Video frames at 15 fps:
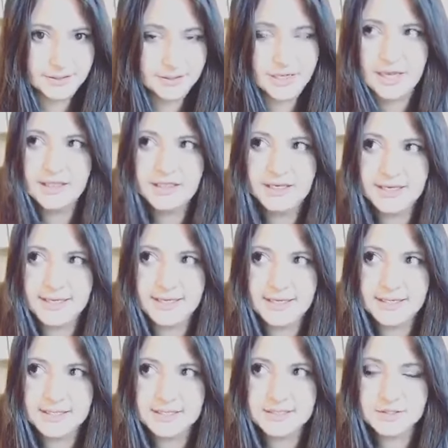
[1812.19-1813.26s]

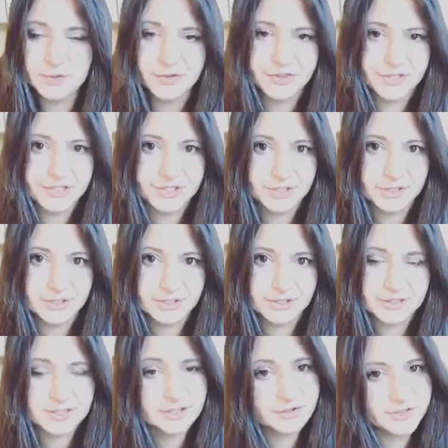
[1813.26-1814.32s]
Catholics,
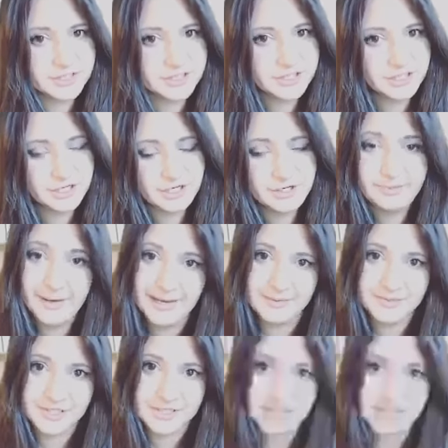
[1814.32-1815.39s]
Orthodox, Christian,
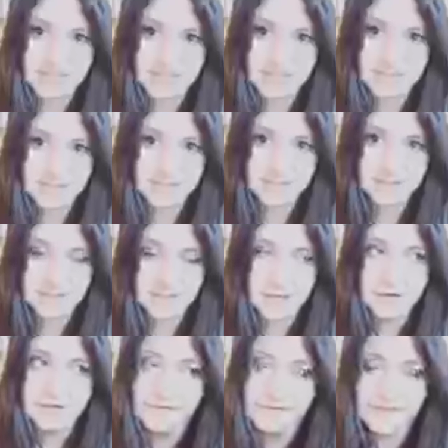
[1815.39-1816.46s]
Baptists,
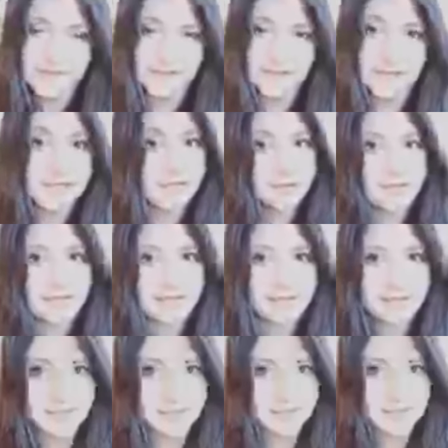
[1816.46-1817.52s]
over there they don't
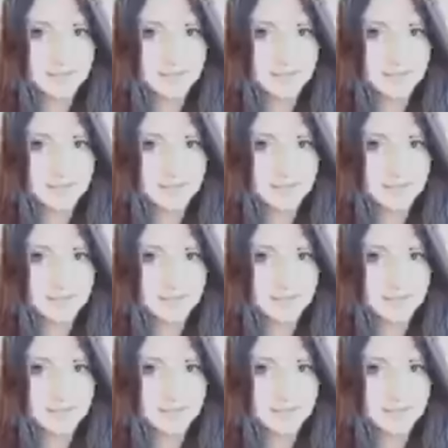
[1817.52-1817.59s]
care.